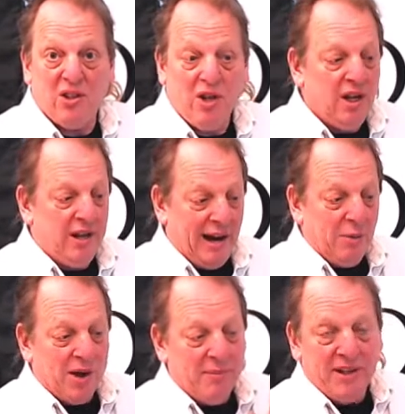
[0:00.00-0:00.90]
And I want
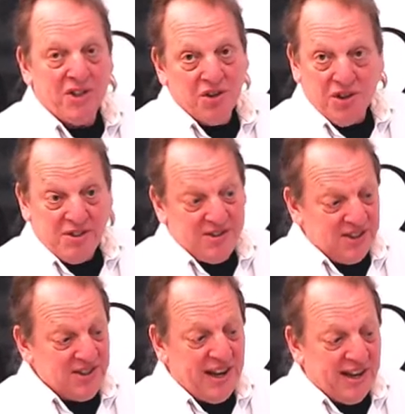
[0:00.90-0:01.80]
to make sure that this
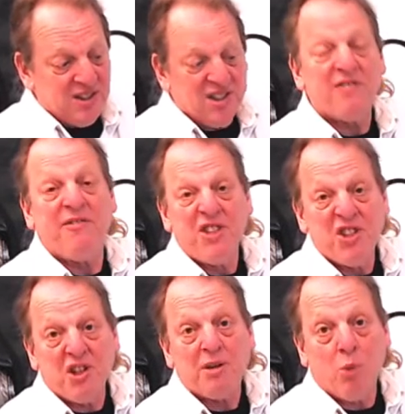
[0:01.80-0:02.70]
has
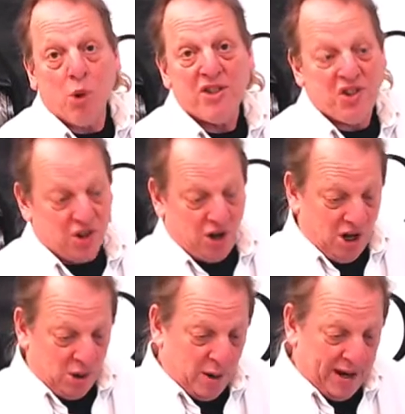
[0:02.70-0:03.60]
sufficient moisture all the
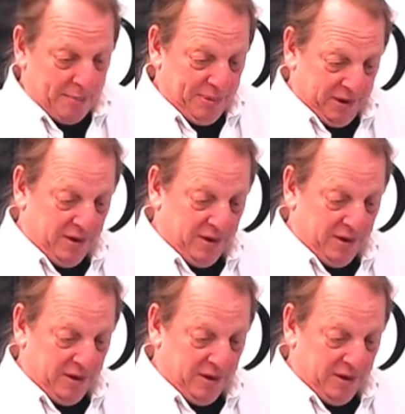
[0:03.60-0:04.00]
way up here.